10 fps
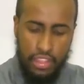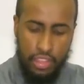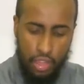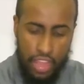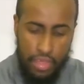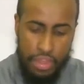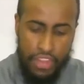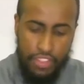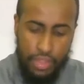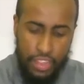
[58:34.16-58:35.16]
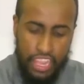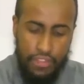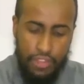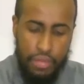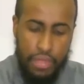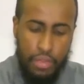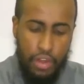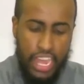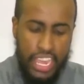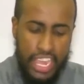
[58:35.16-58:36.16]
The other benefit that we take from
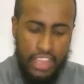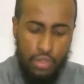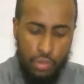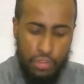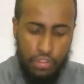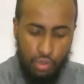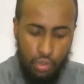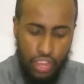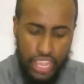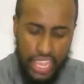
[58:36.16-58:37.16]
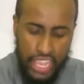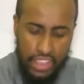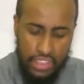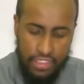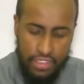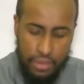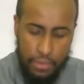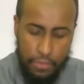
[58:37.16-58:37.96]
Nabiullah Ayyub's story is,